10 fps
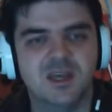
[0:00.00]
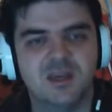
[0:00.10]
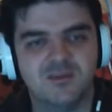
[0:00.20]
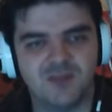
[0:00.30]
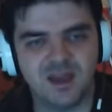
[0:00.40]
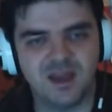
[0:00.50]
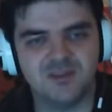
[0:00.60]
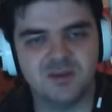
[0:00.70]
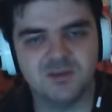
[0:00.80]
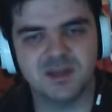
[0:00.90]
5
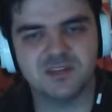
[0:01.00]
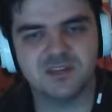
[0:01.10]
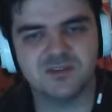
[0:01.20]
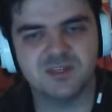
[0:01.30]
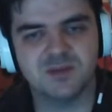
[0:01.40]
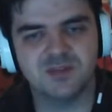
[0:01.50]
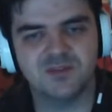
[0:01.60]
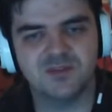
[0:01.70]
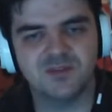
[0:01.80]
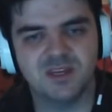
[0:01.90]
times minus 3 is minus 15.